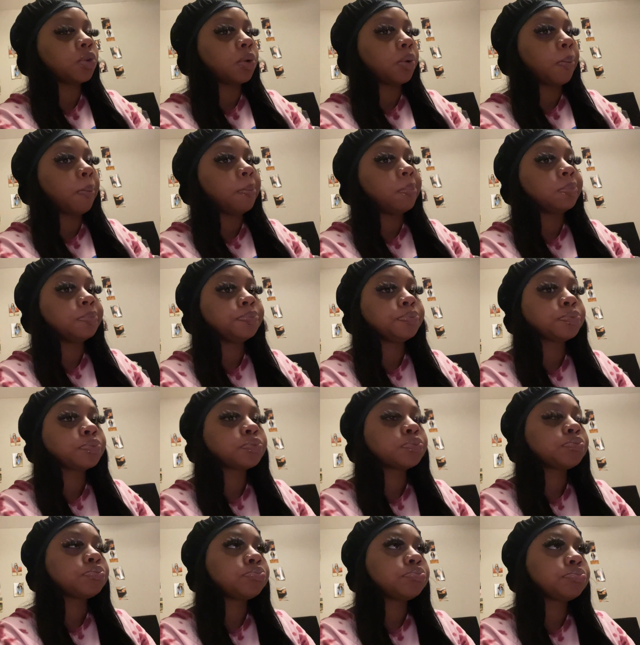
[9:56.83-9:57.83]

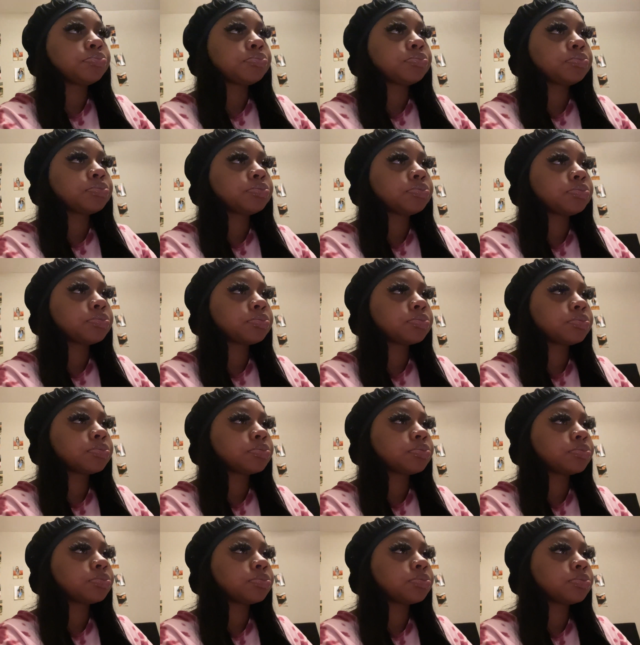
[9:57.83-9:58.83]

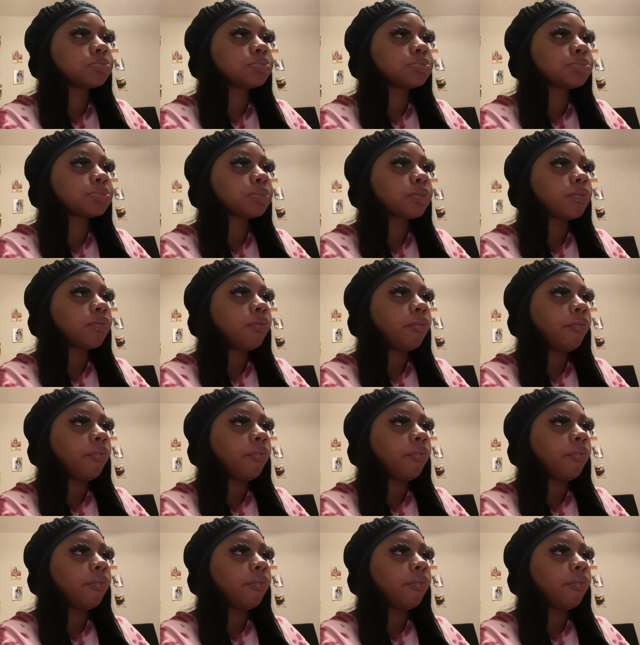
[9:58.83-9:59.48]
(silence)